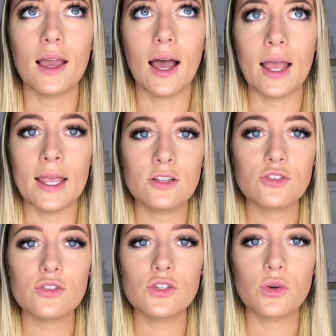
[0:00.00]
I
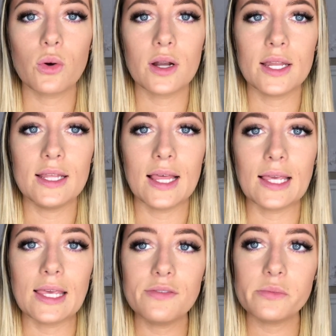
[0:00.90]
answered the door and he
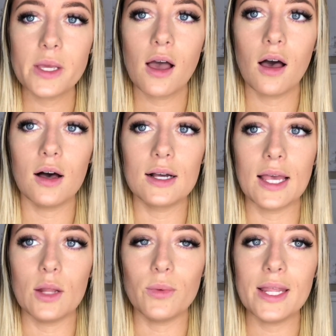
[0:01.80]
like gives me a hug.
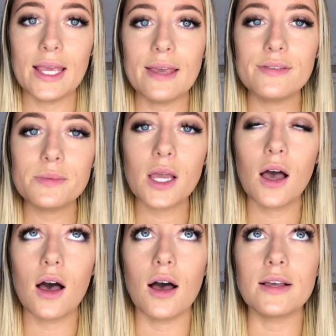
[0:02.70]
And when he gives me a
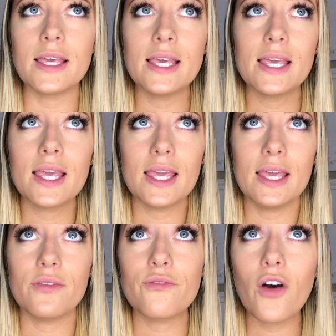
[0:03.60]
hug,
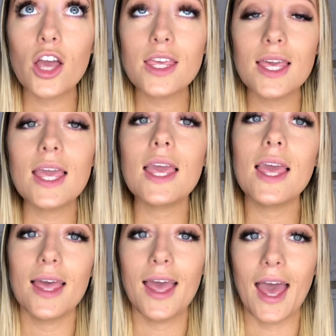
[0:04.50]
he fucking
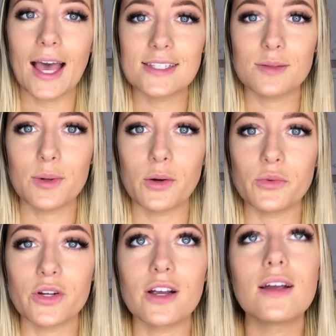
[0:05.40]
has a
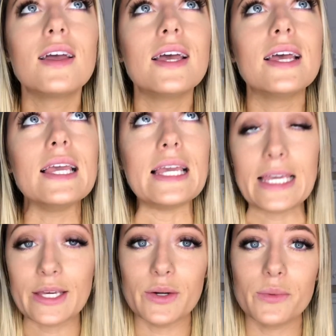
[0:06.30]
boner.
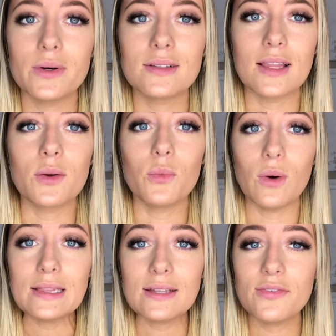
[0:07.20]
Ew. Like
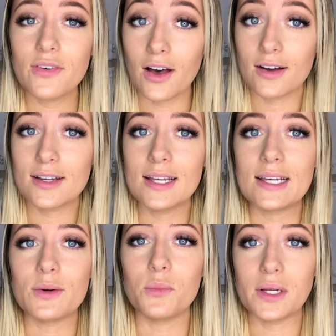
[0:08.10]
what the fuck?
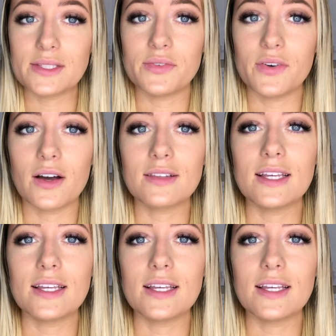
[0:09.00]
What the fuck?